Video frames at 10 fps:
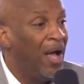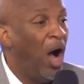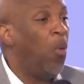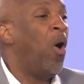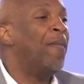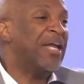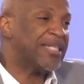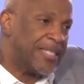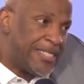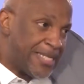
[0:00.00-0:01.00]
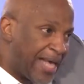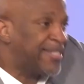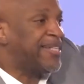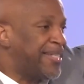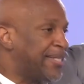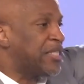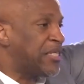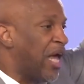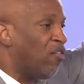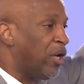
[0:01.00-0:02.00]
A woman is
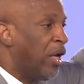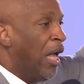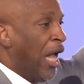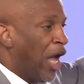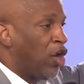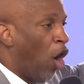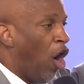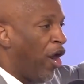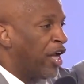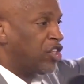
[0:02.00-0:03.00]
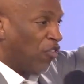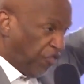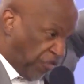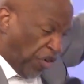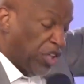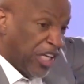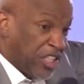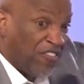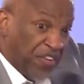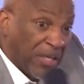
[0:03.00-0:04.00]
necessary in order to fully
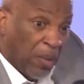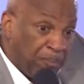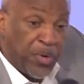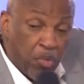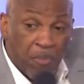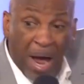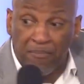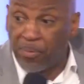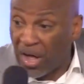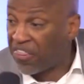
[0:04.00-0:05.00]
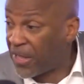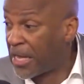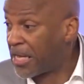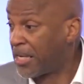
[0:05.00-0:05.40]
develop you, my brother.